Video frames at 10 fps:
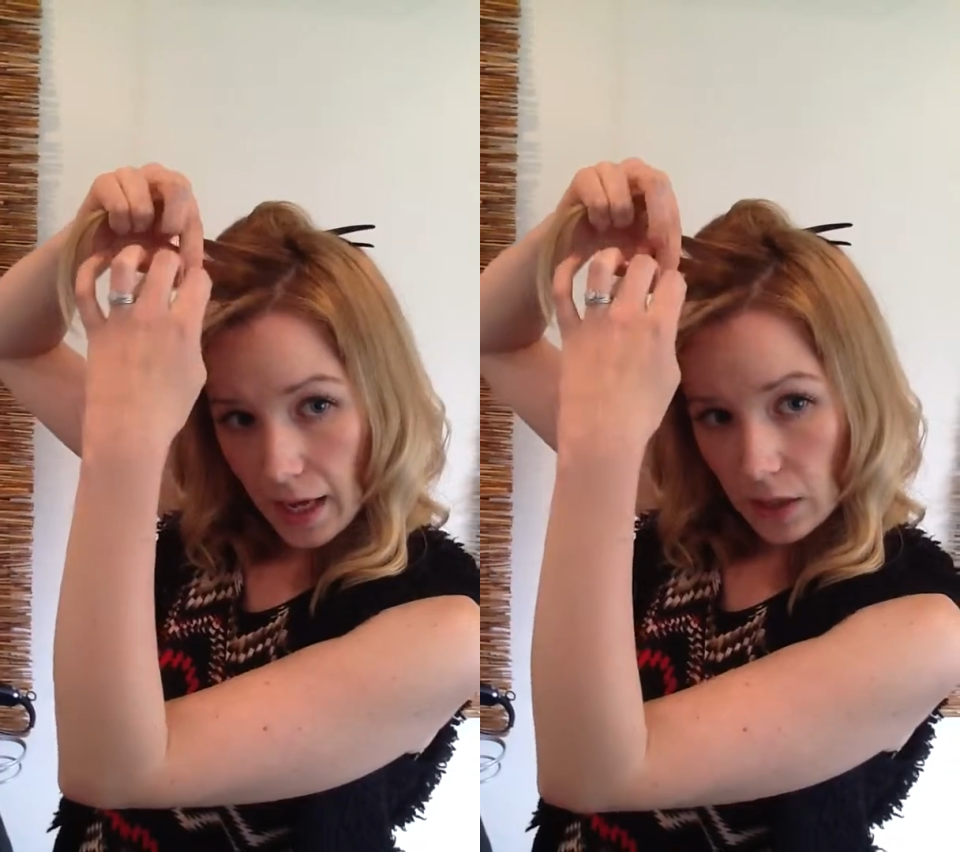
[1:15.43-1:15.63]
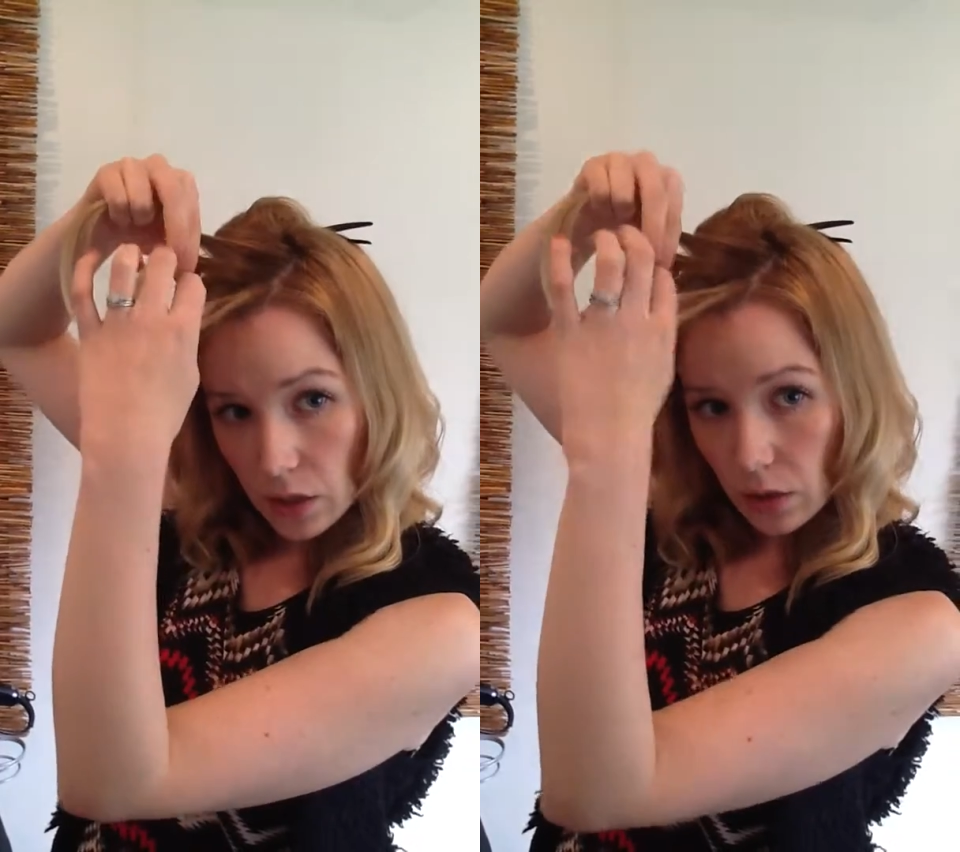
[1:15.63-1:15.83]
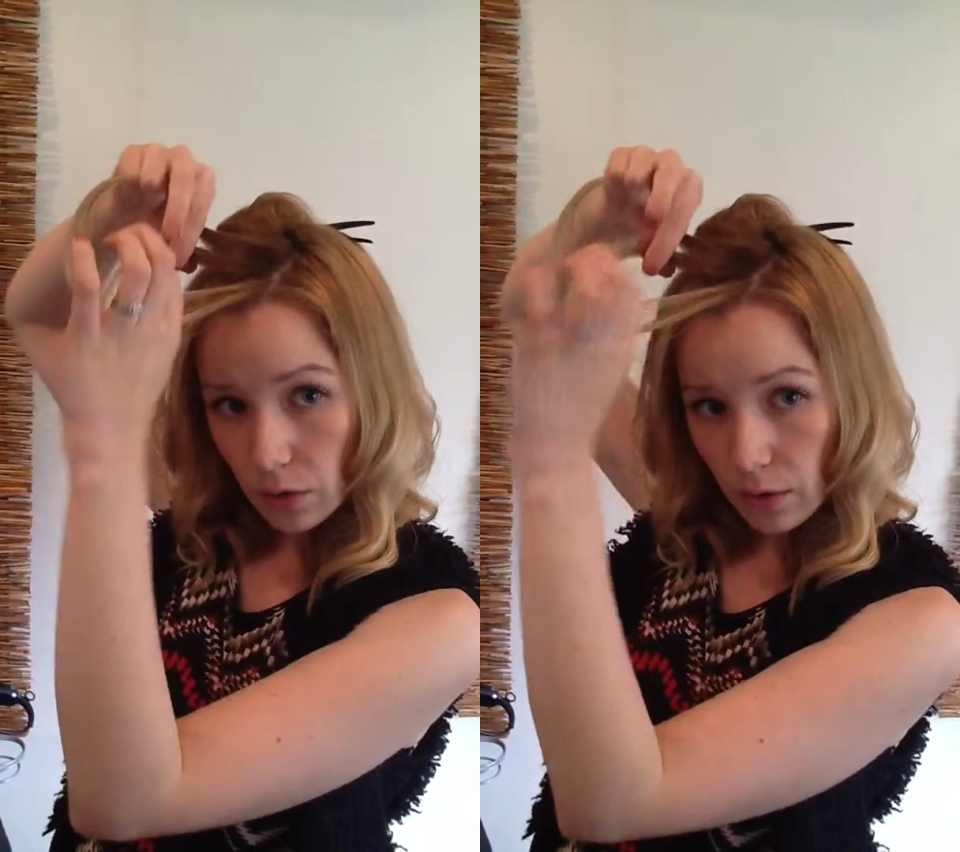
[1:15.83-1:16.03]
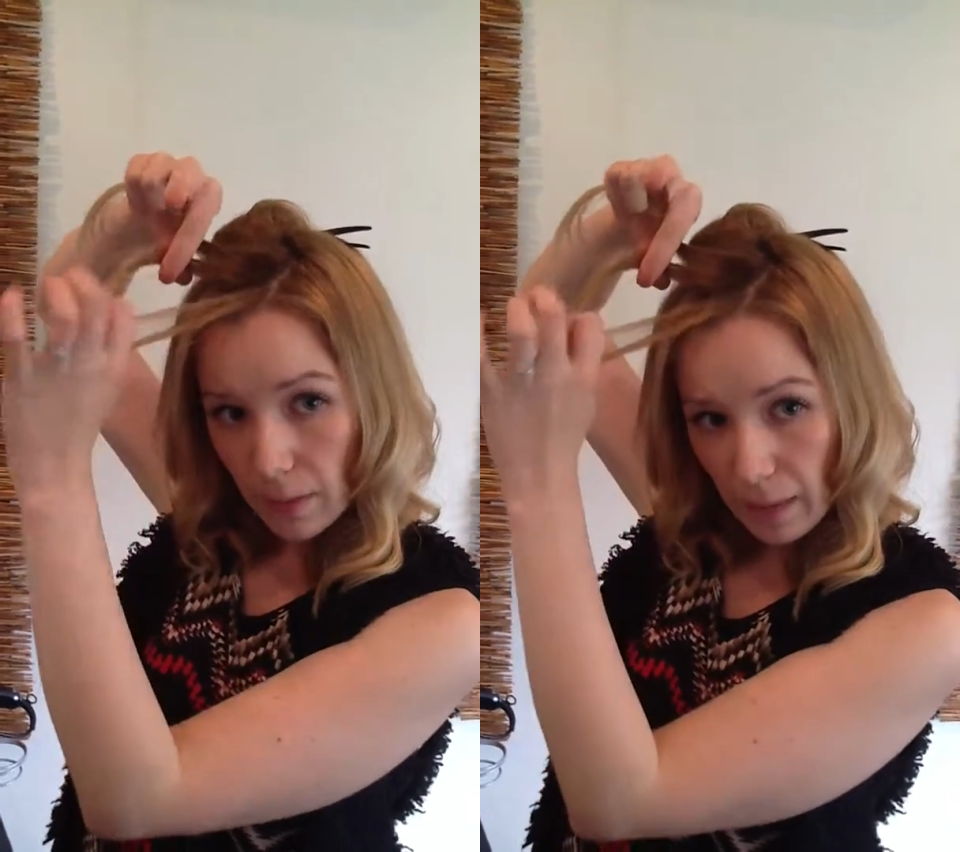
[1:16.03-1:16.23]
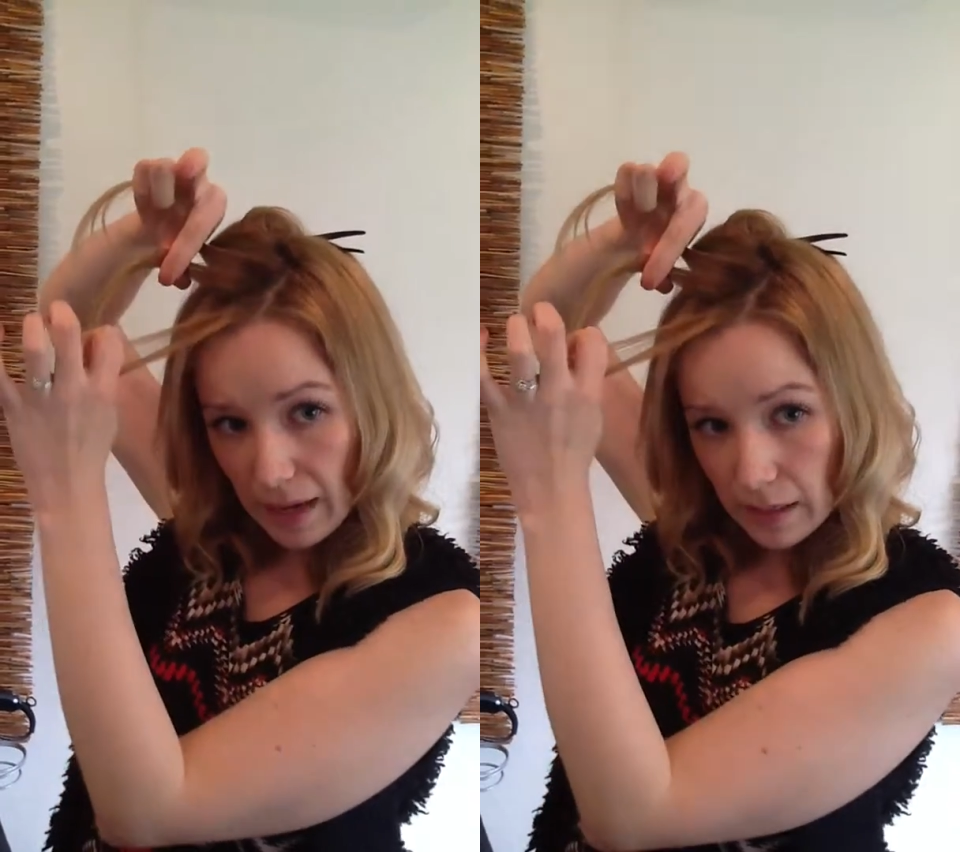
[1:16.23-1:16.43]
into 3
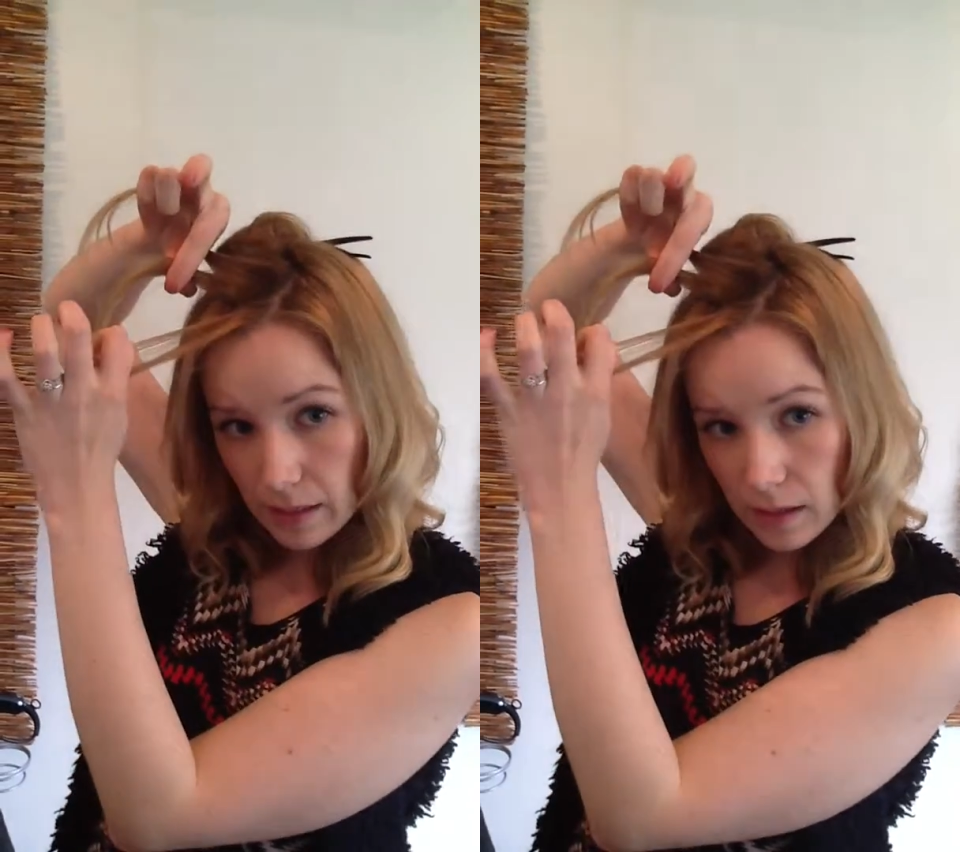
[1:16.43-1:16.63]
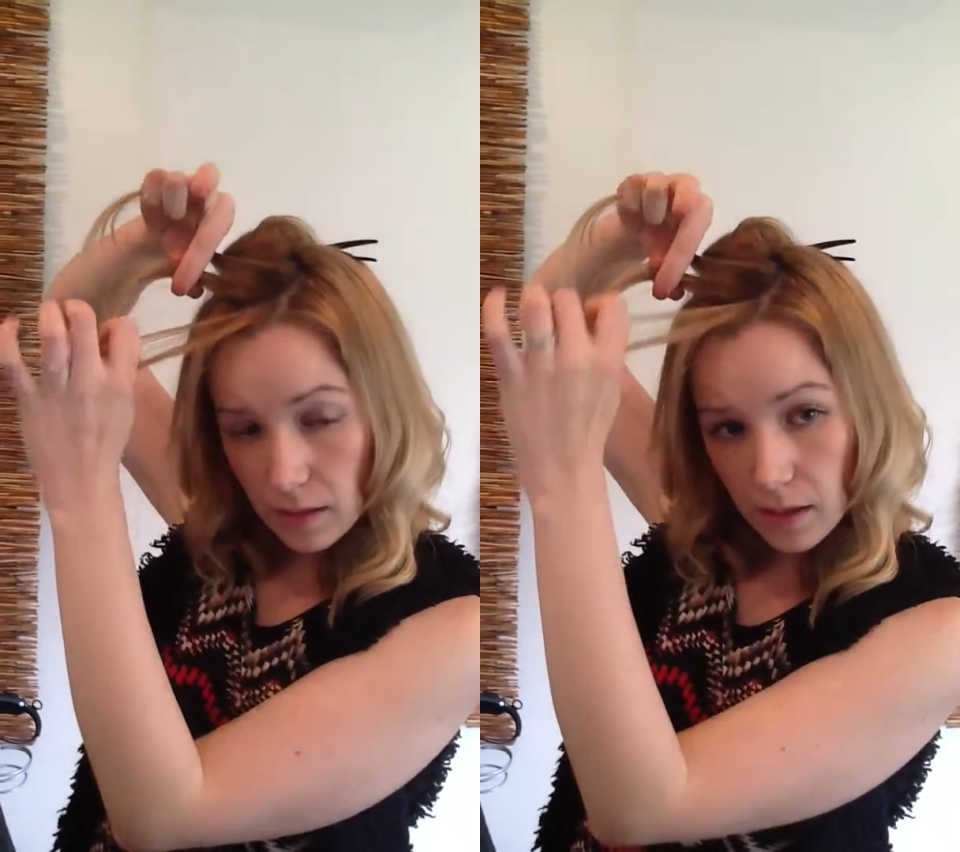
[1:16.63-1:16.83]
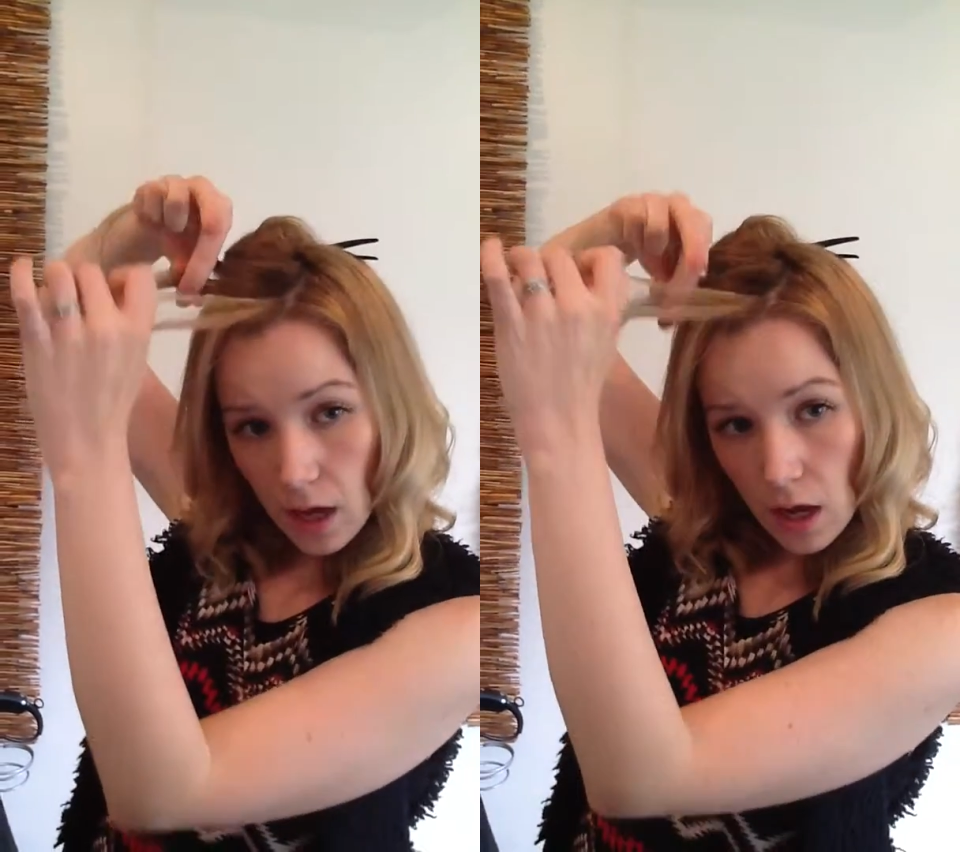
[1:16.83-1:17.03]
pieces.